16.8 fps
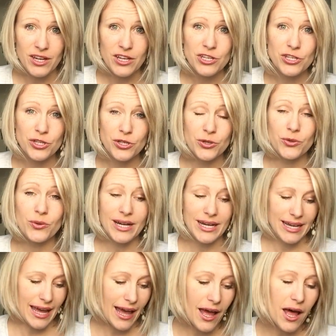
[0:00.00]

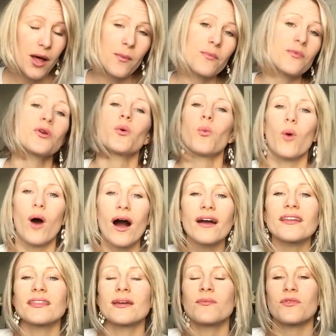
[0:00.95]
You
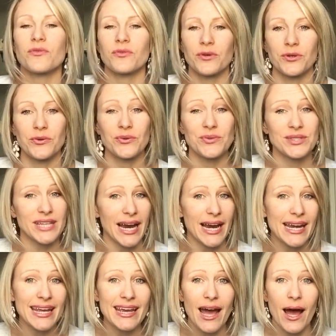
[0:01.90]
walk them through
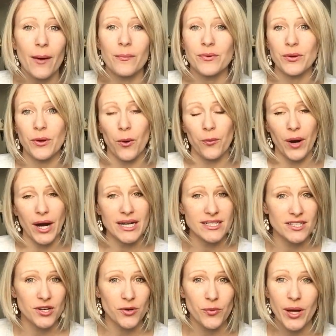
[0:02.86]
signing up. You go
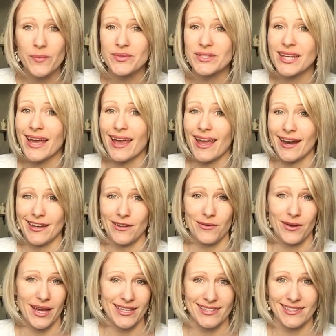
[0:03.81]
right to your website and
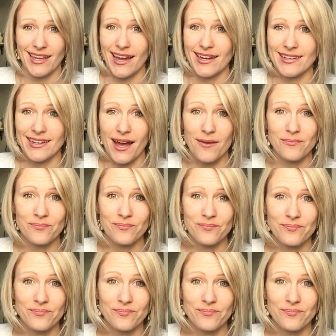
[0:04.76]
you get signed up.